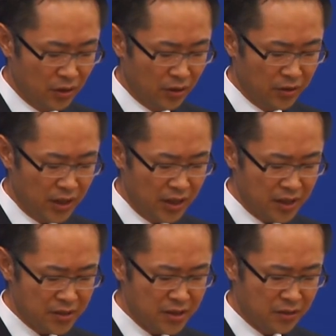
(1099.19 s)
on
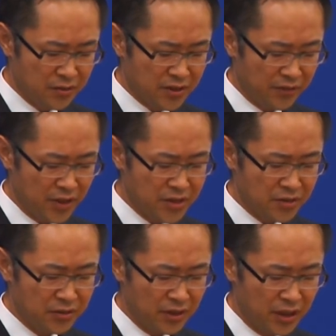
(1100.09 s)
energy conservation